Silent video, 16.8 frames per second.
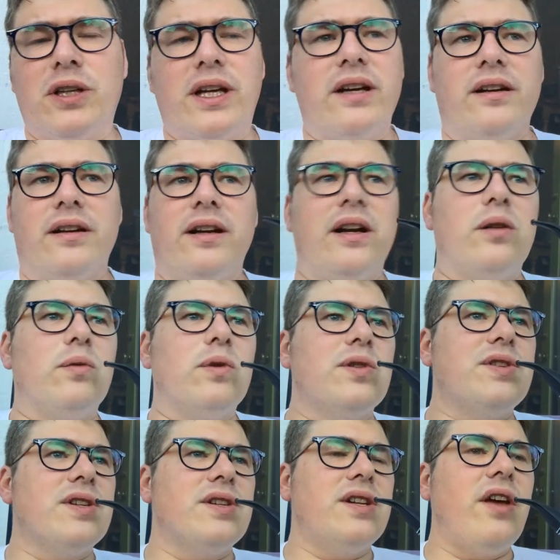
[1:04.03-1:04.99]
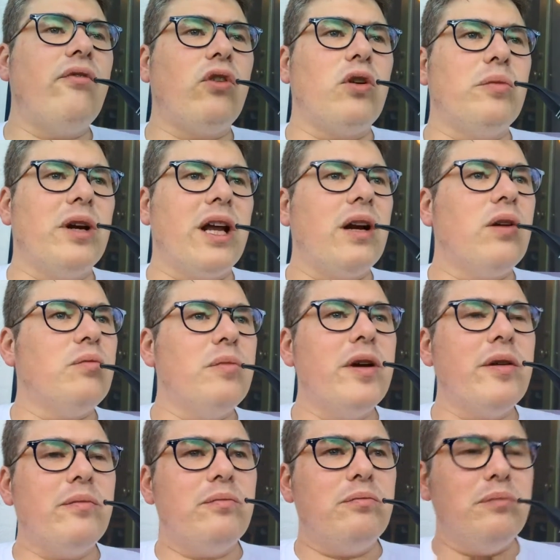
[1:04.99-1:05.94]
able to get it at Edwards in Denver, but I
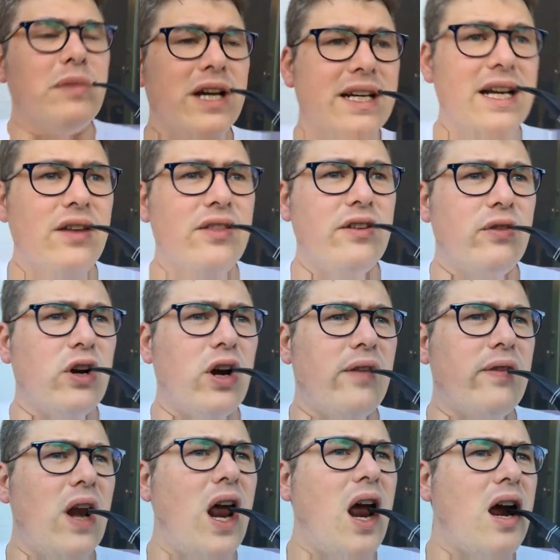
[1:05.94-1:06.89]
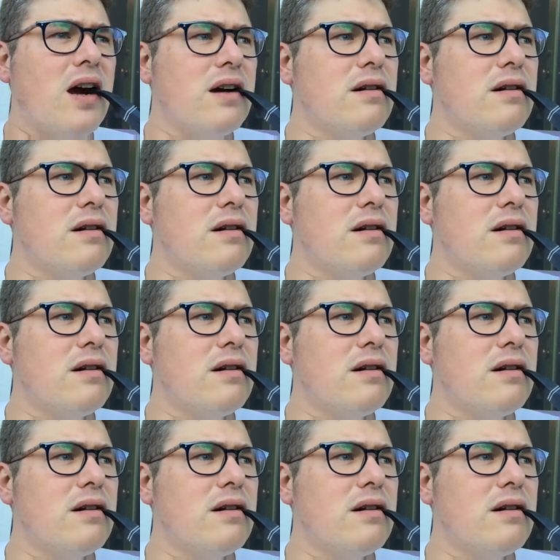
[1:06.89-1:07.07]
don't make, make it down there very often.